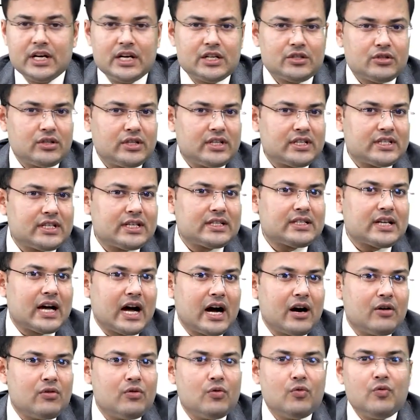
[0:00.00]
So this is
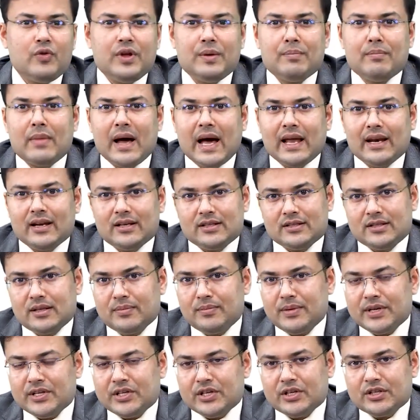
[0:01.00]
how we manage the
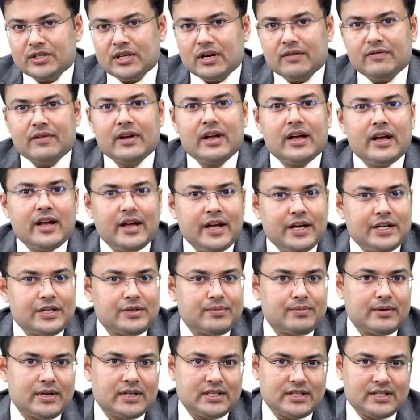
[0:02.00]
patients of
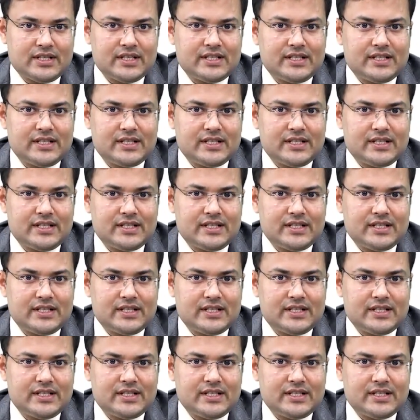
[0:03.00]
Hirschsprung's